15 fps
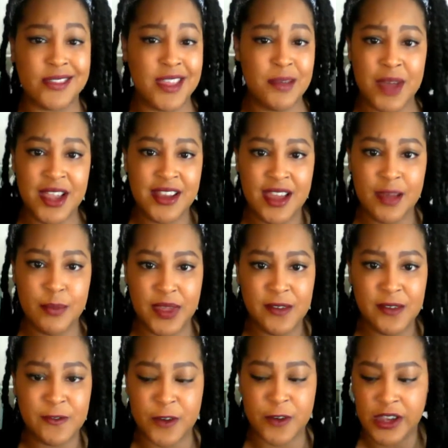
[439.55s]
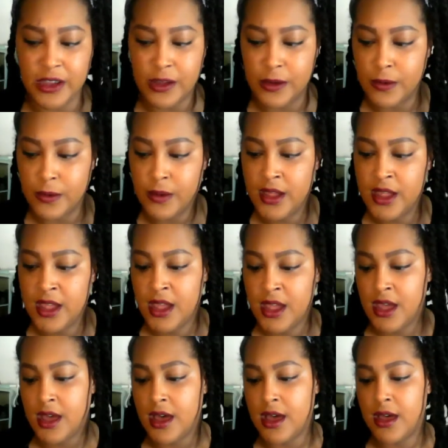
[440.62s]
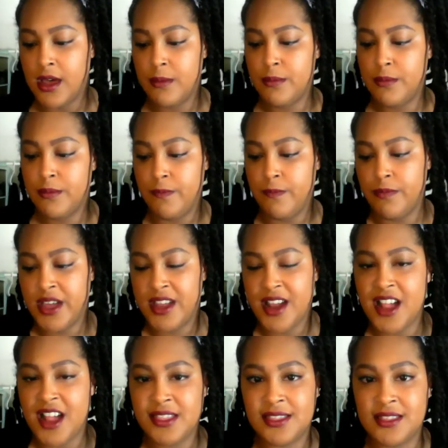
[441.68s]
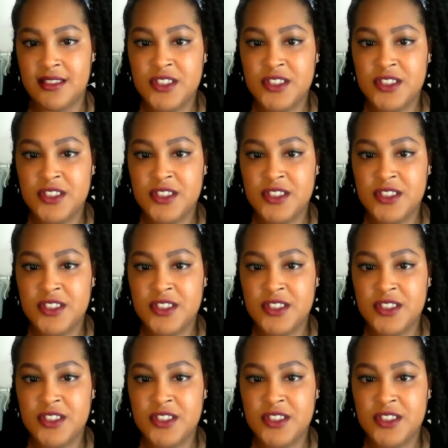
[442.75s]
They might not be for you, but I